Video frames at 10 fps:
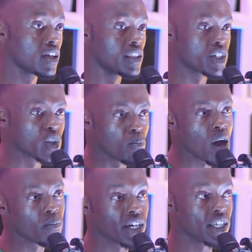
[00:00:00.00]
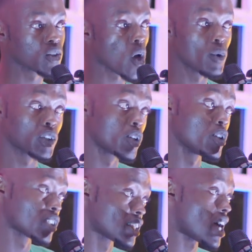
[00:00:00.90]
that your mama is always on
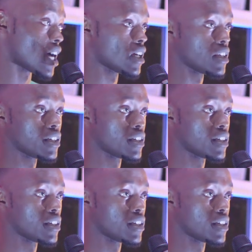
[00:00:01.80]
your side.